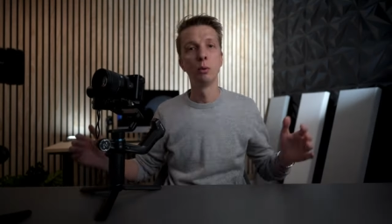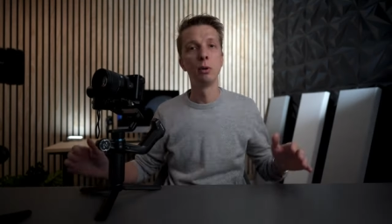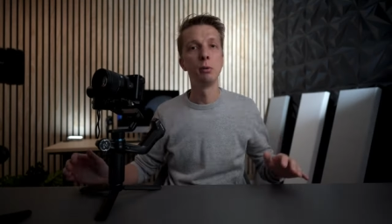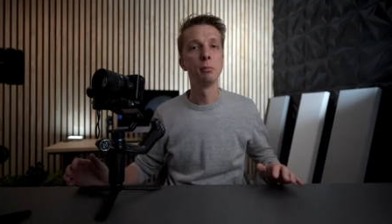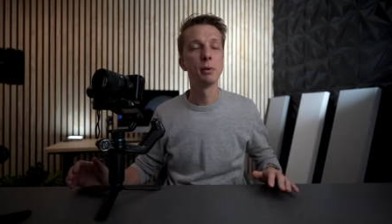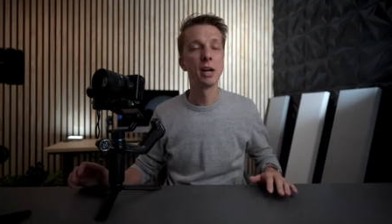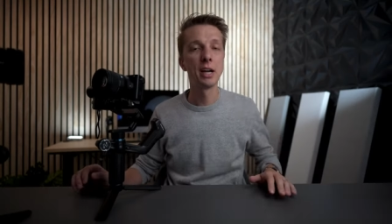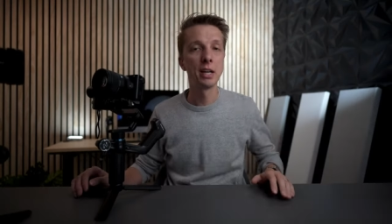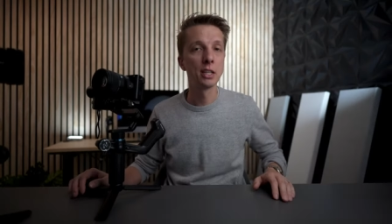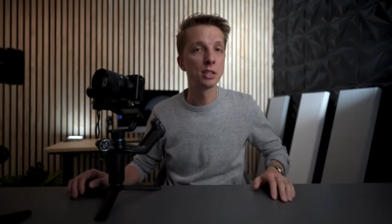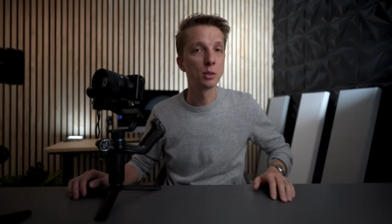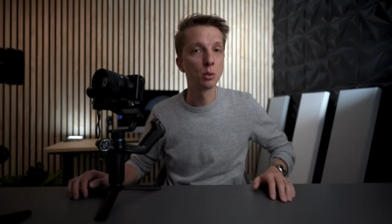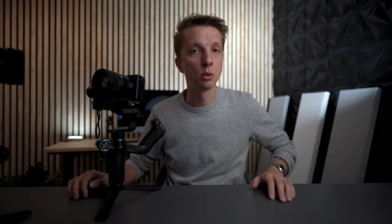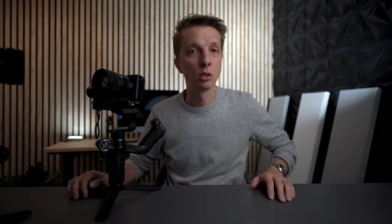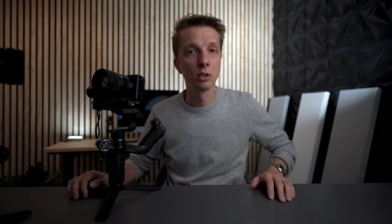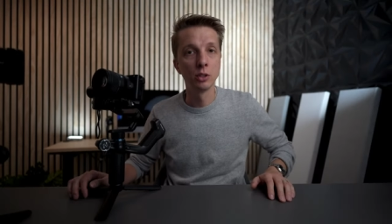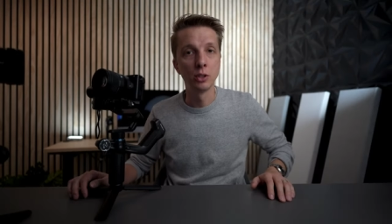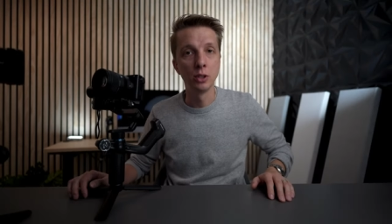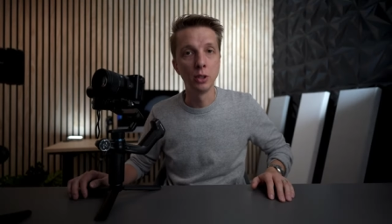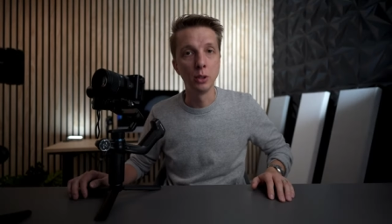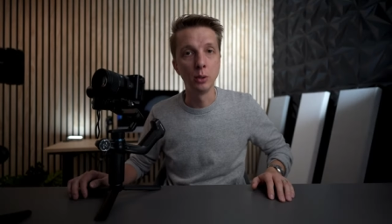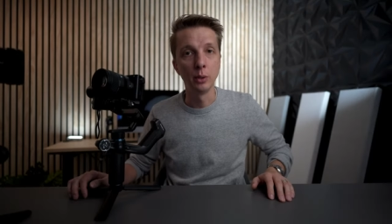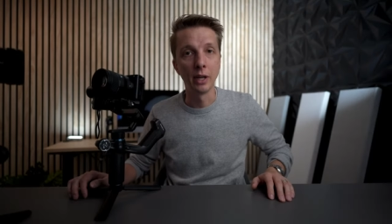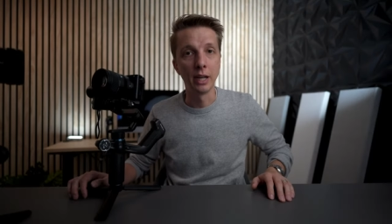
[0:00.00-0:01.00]
we might as well
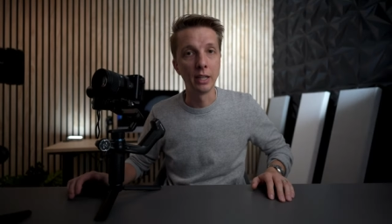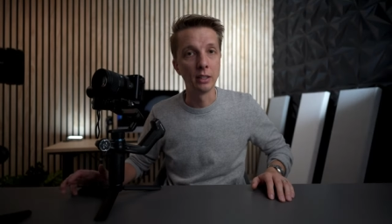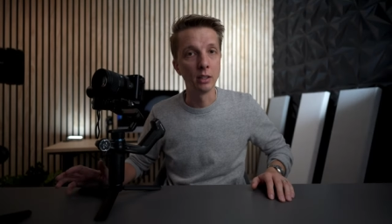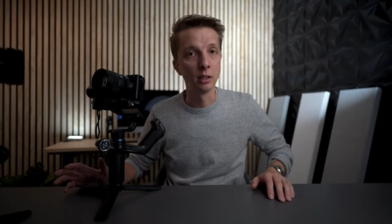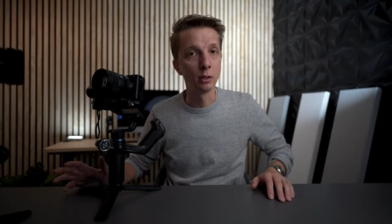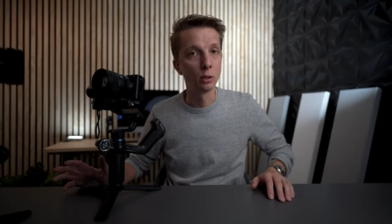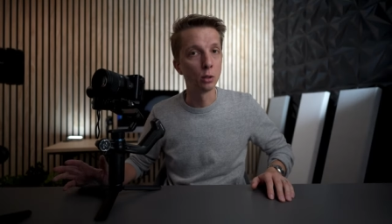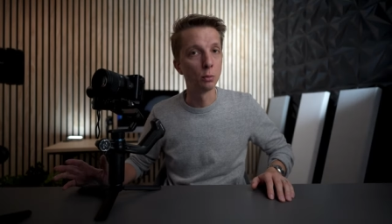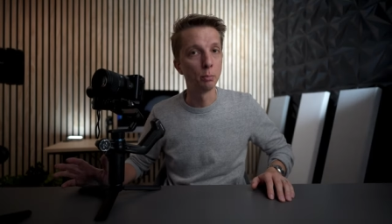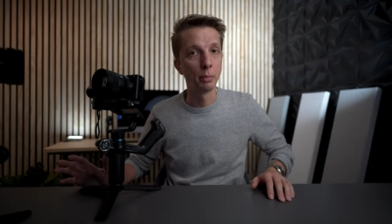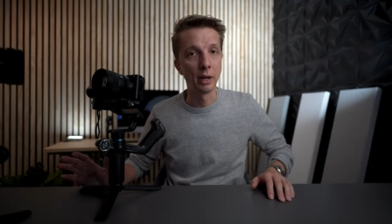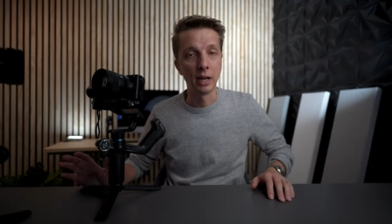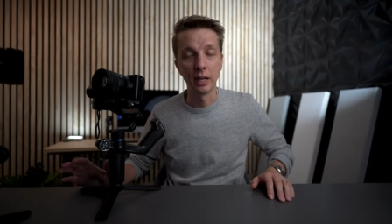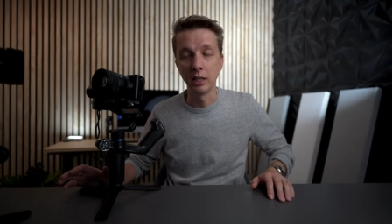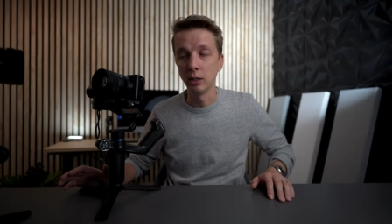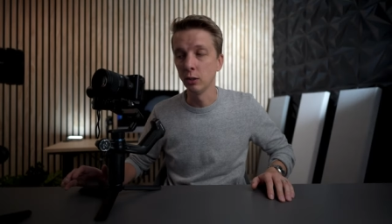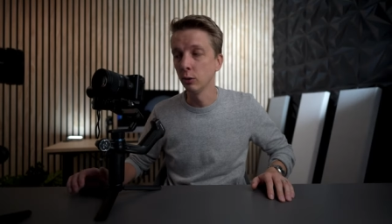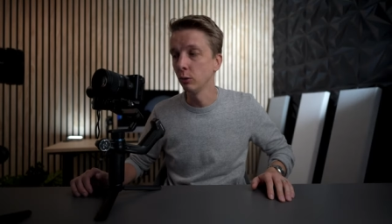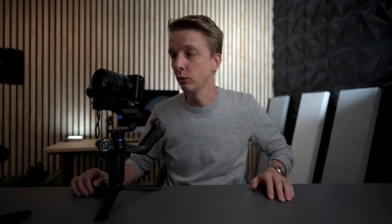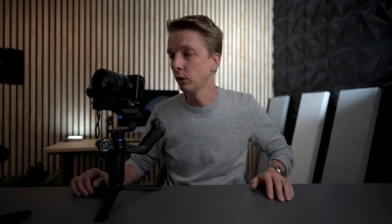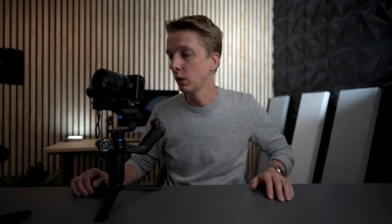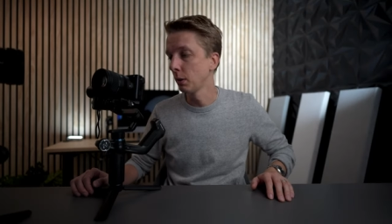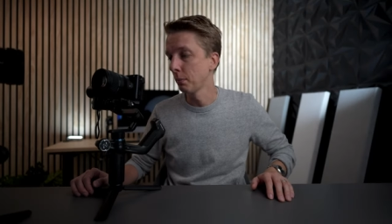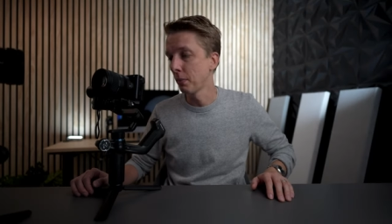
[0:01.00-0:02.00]
do a little
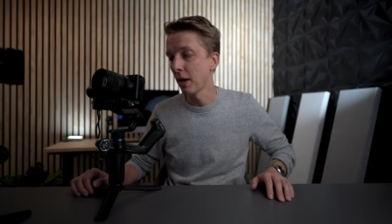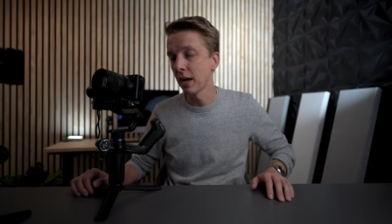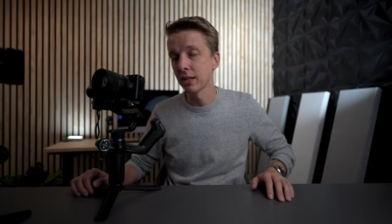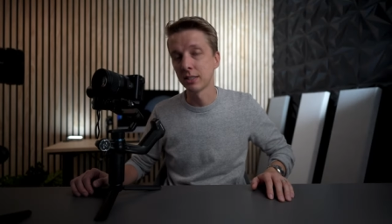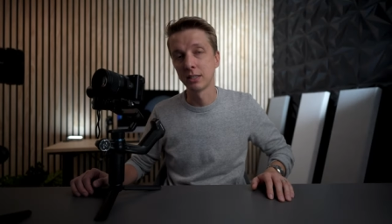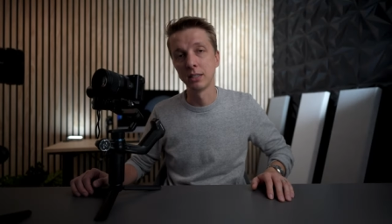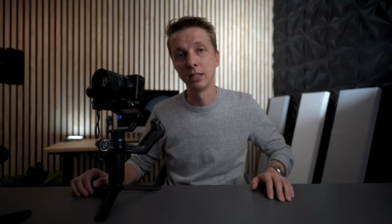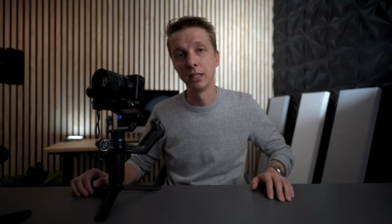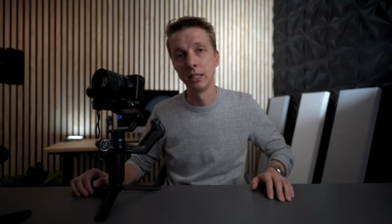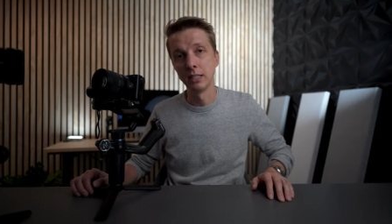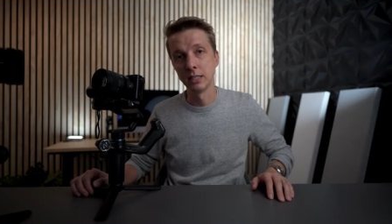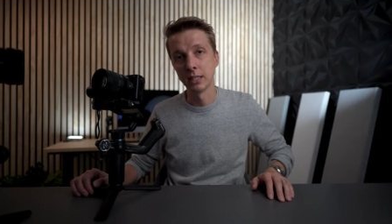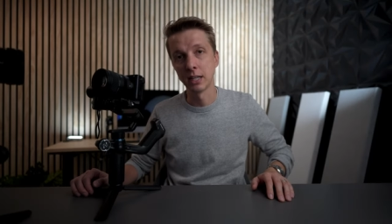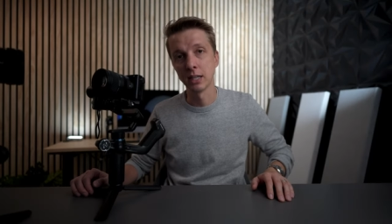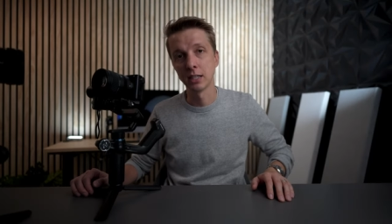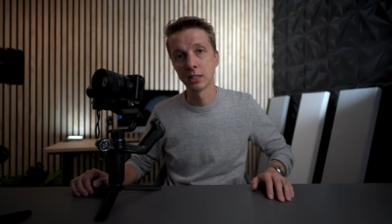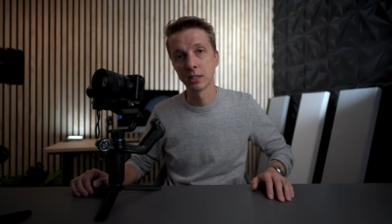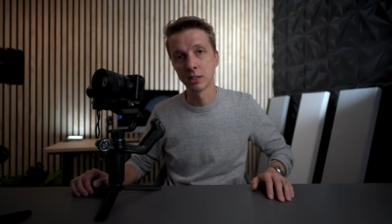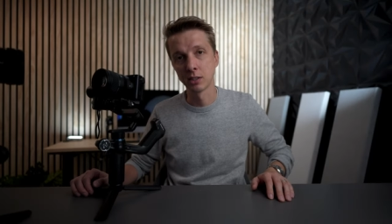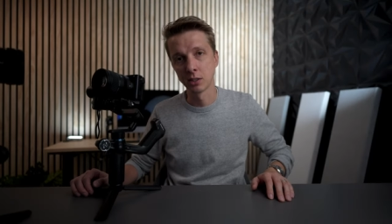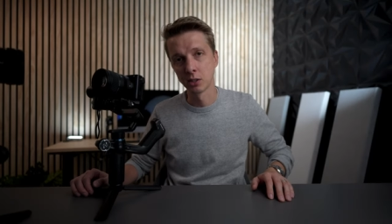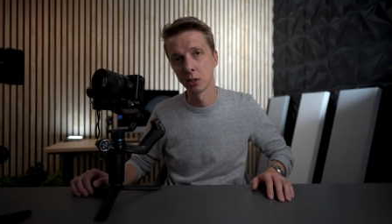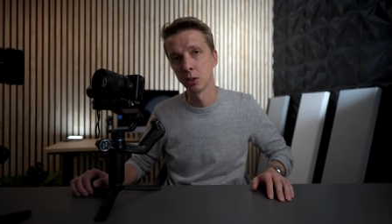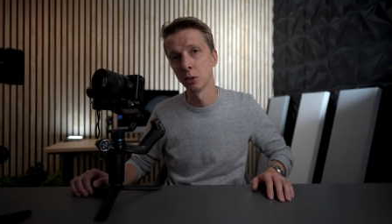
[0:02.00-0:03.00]
payload capacity
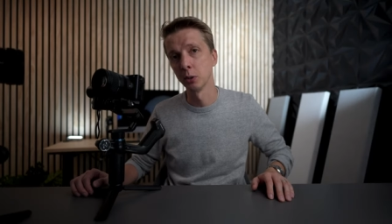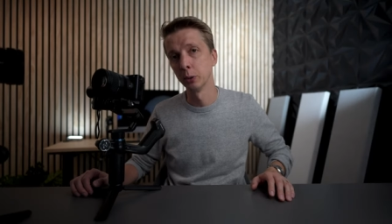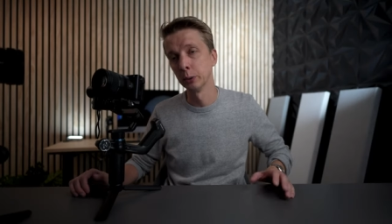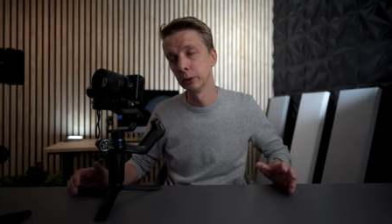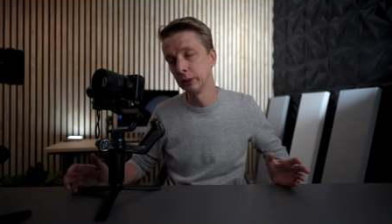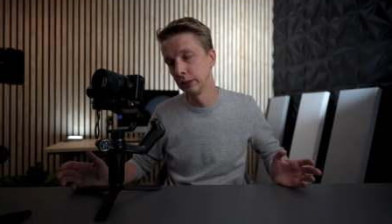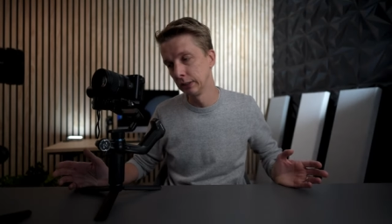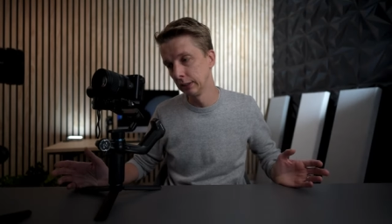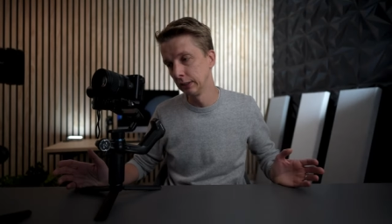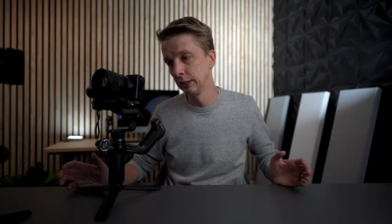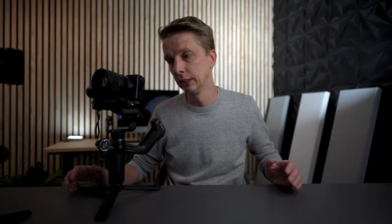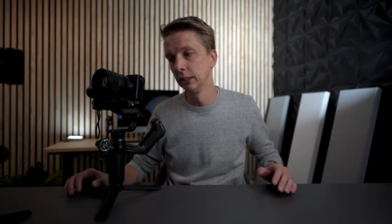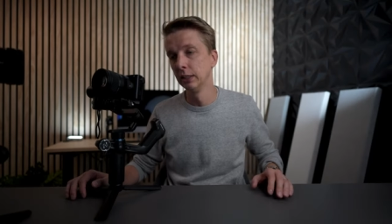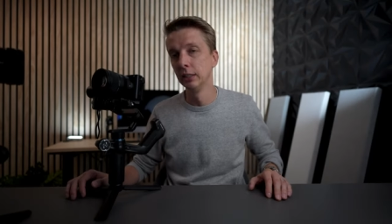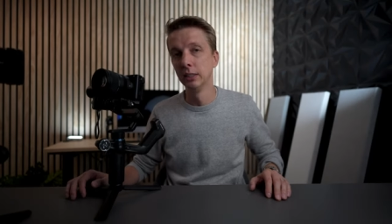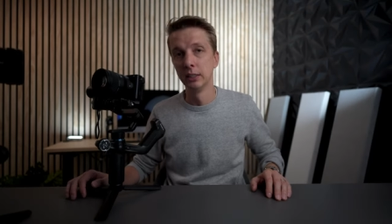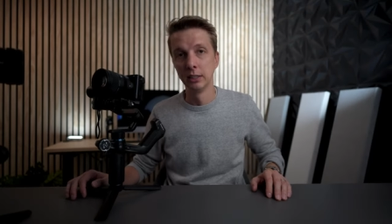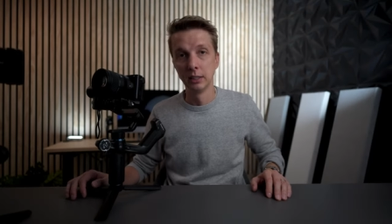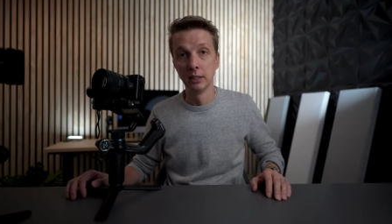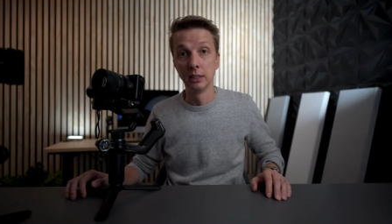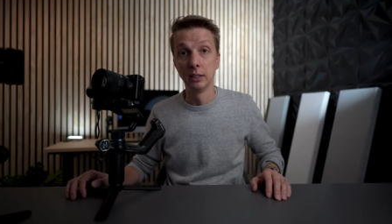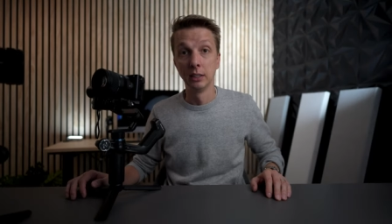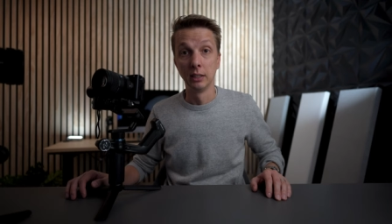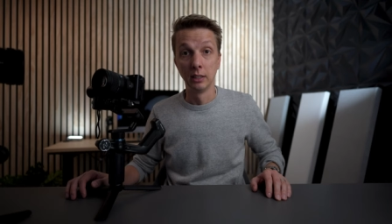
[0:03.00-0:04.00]
test, so
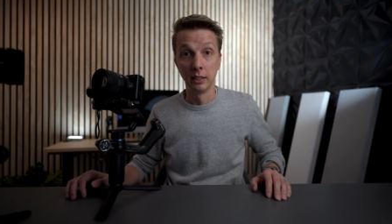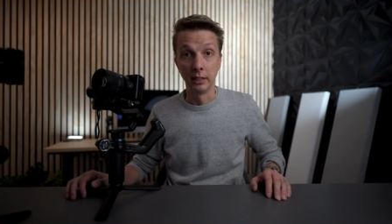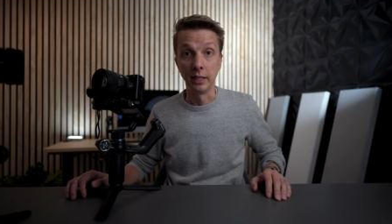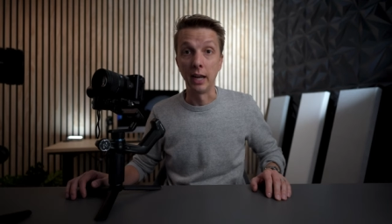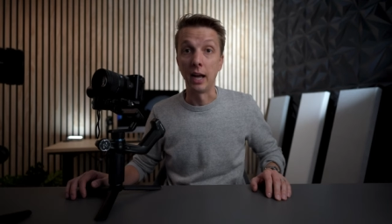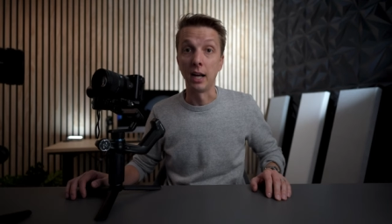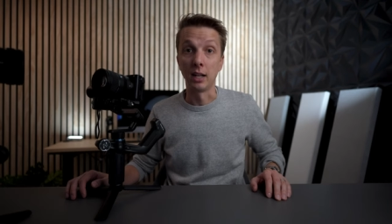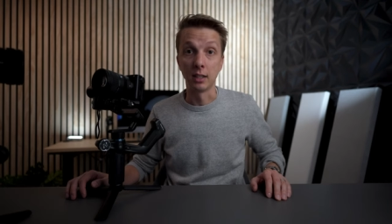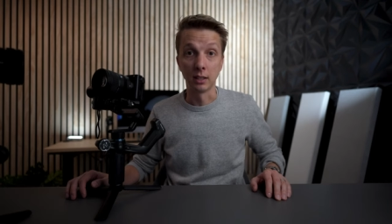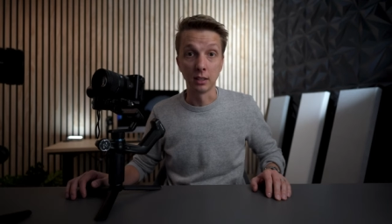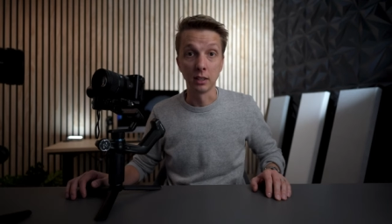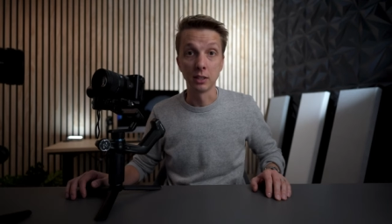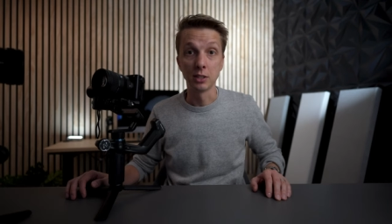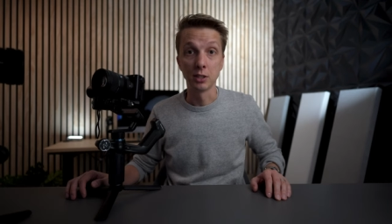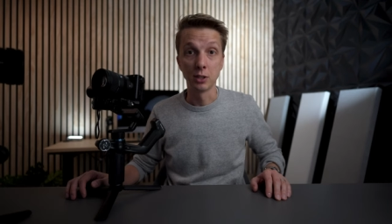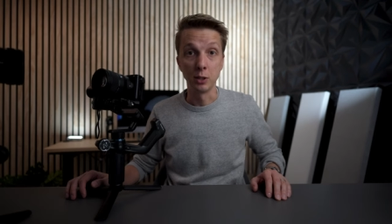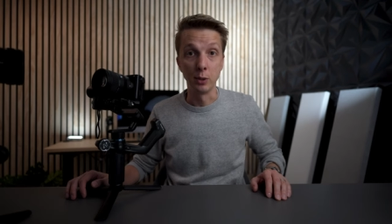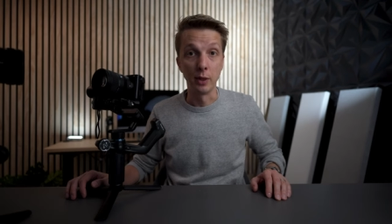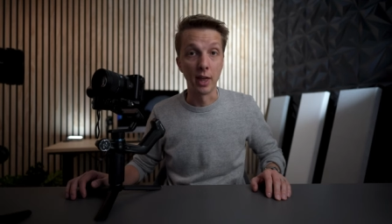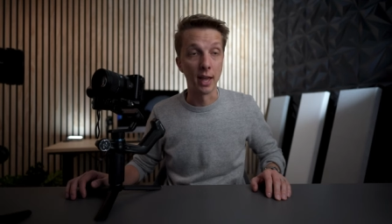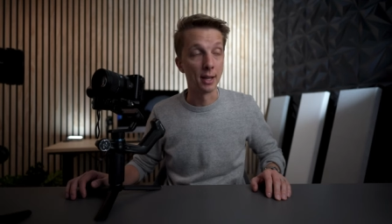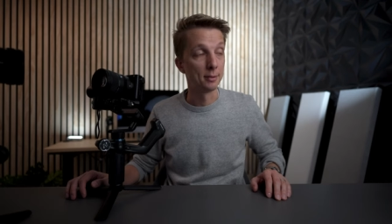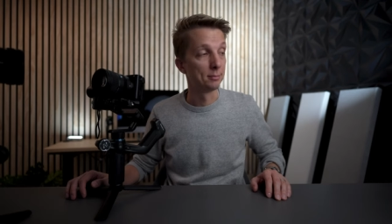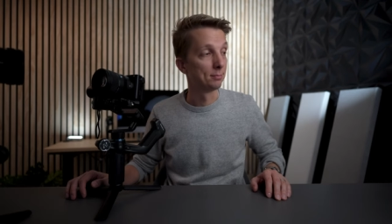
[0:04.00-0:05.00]
yeah, let's
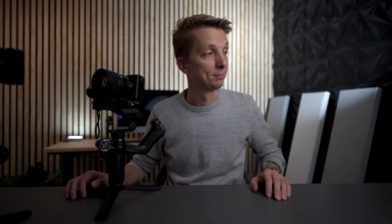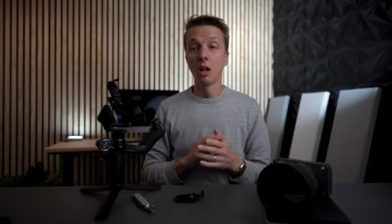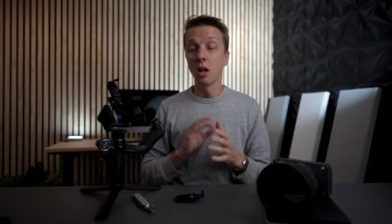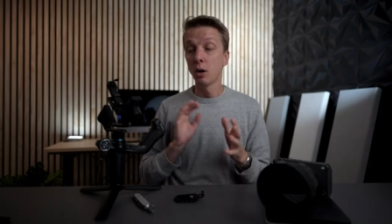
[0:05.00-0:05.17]
do that.